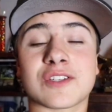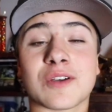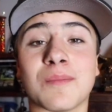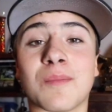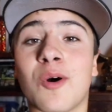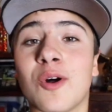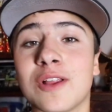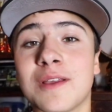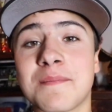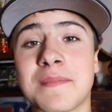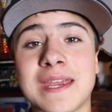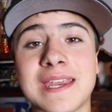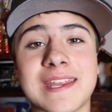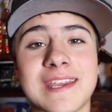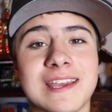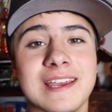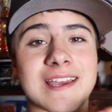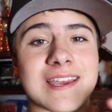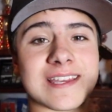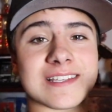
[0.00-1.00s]
So Mullet
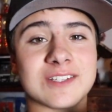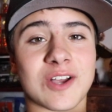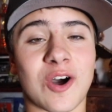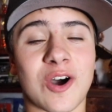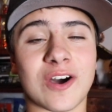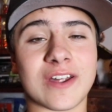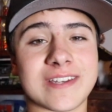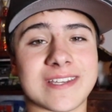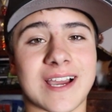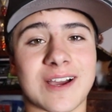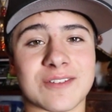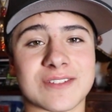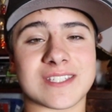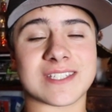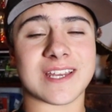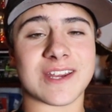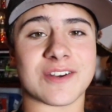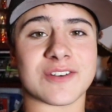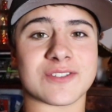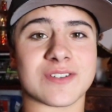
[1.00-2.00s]
Media is on
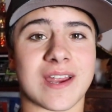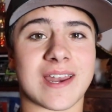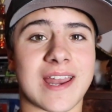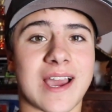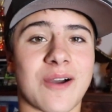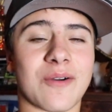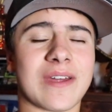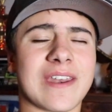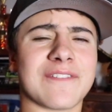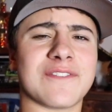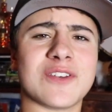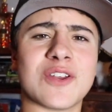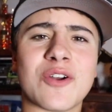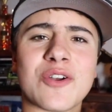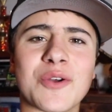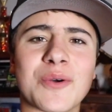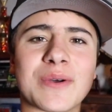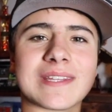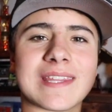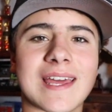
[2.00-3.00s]
downstairs right now, and if you
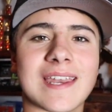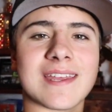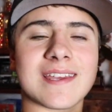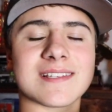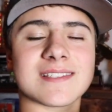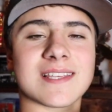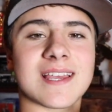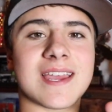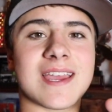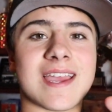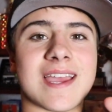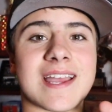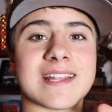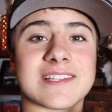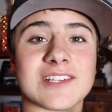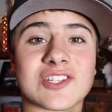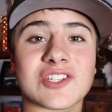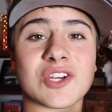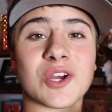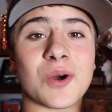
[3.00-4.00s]
don't know what that is,
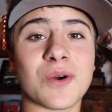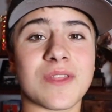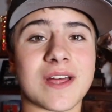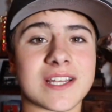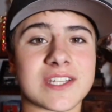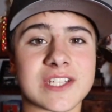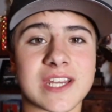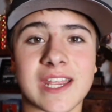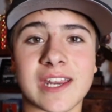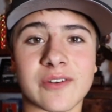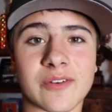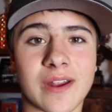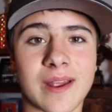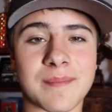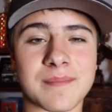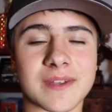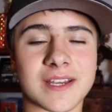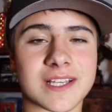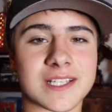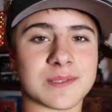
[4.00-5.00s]
it's a show that Shane
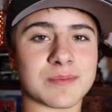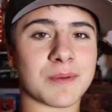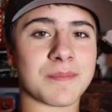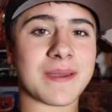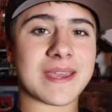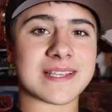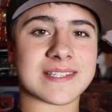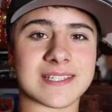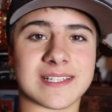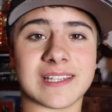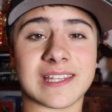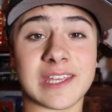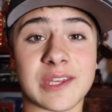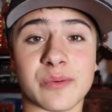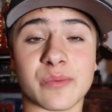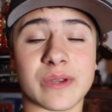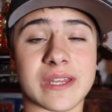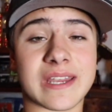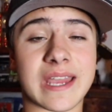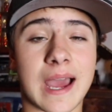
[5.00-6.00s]
Graham does where basically
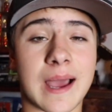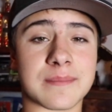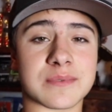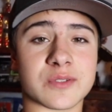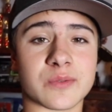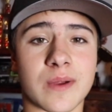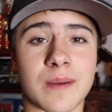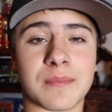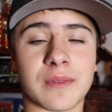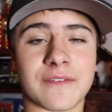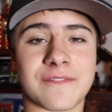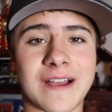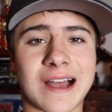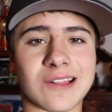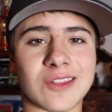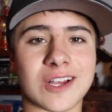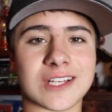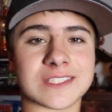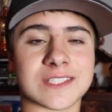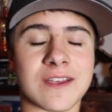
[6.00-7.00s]
he recaps the Rebel of
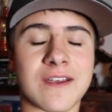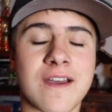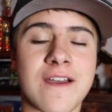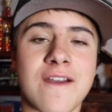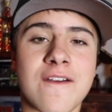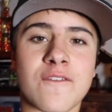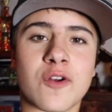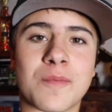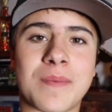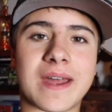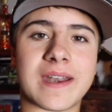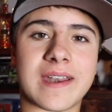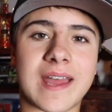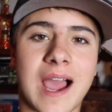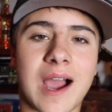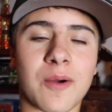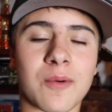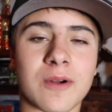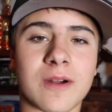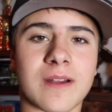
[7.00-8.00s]
Outlaws for about an
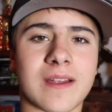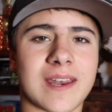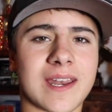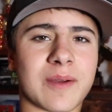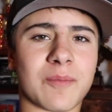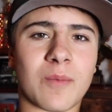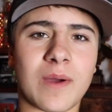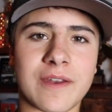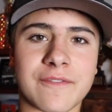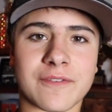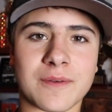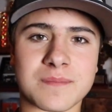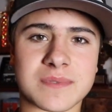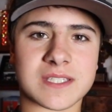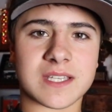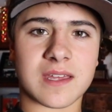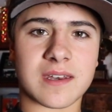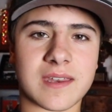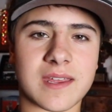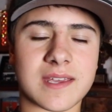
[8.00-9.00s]
hour, and it went from
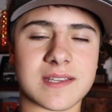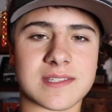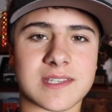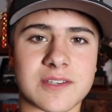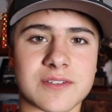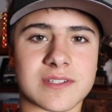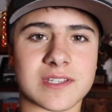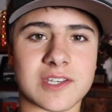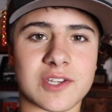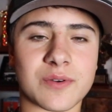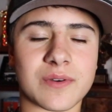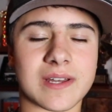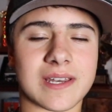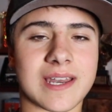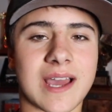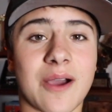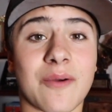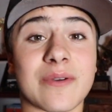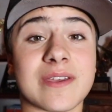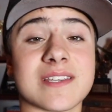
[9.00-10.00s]
Sundays he used to do it,
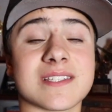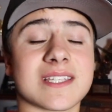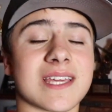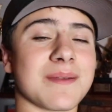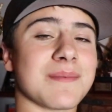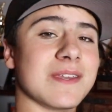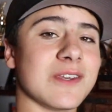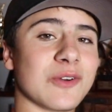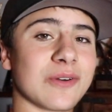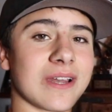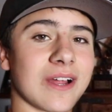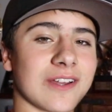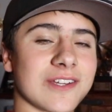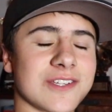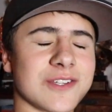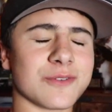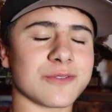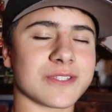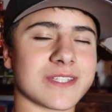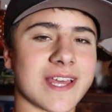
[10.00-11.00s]
now he's going to be doing it on
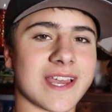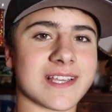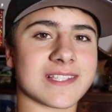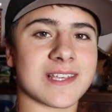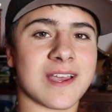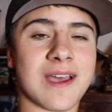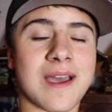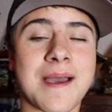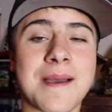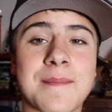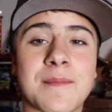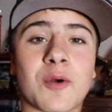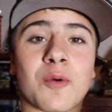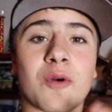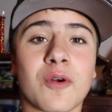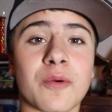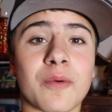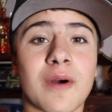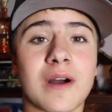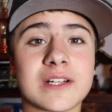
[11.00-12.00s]
Tuesdays. But
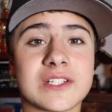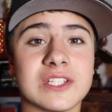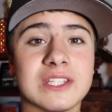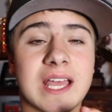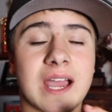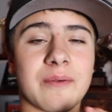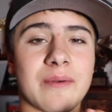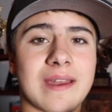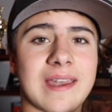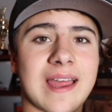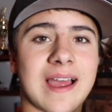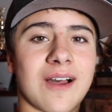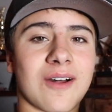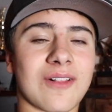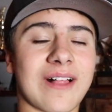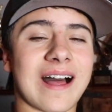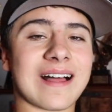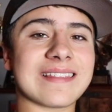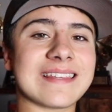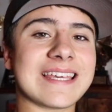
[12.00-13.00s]
we're watching that right
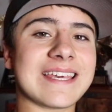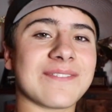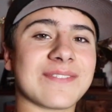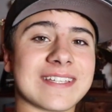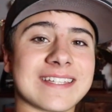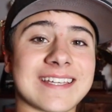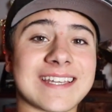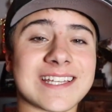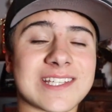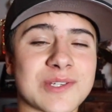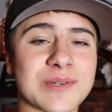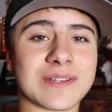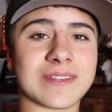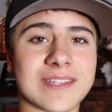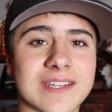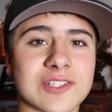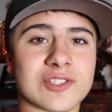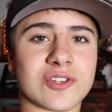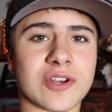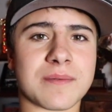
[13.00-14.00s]
now. I'll leave a link to it in
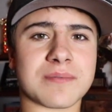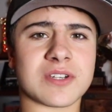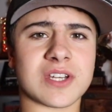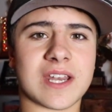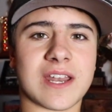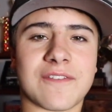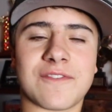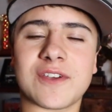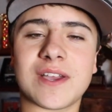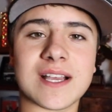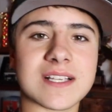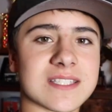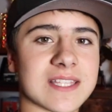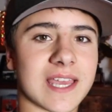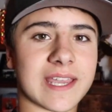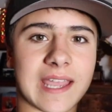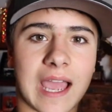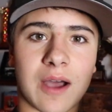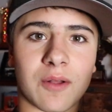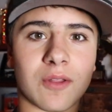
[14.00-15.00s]
the description. If you guys
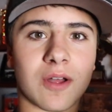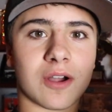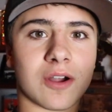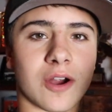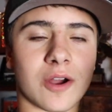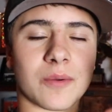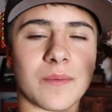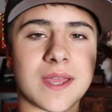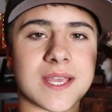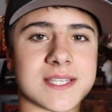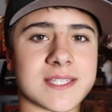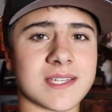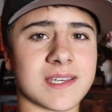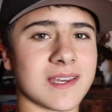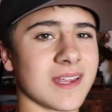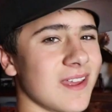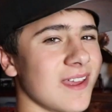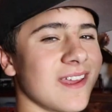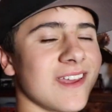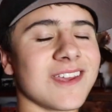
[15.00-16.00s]
like outlaw kart
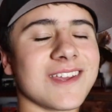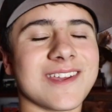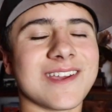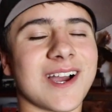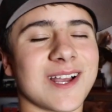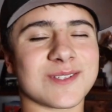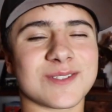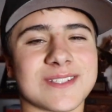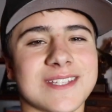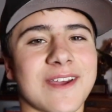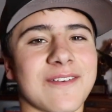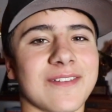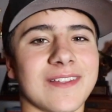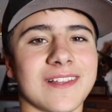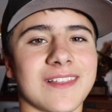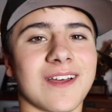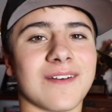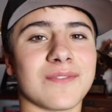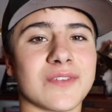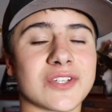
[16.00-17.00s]
racing, you guys will
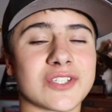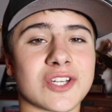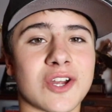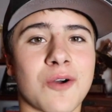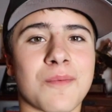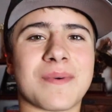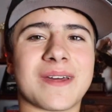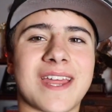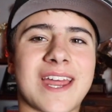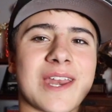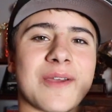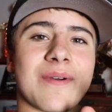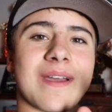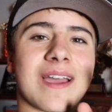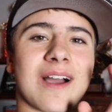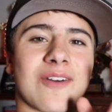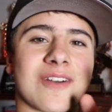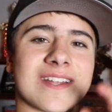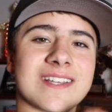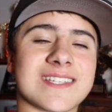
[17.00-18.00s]
definitely love the show. But
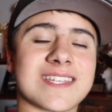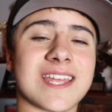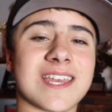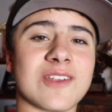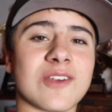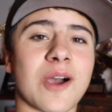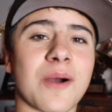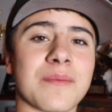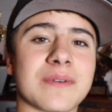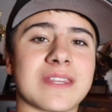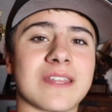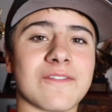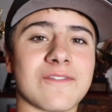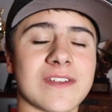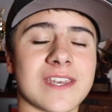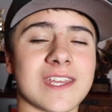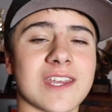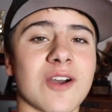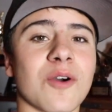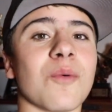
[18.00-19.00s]
anyway, I'll continue on with the
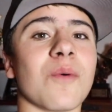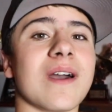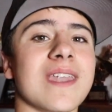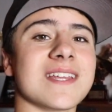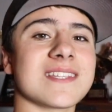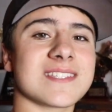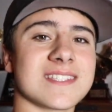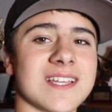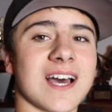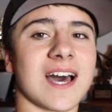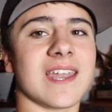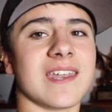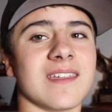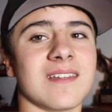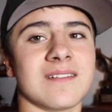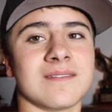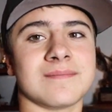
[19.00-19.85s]
video when it's done.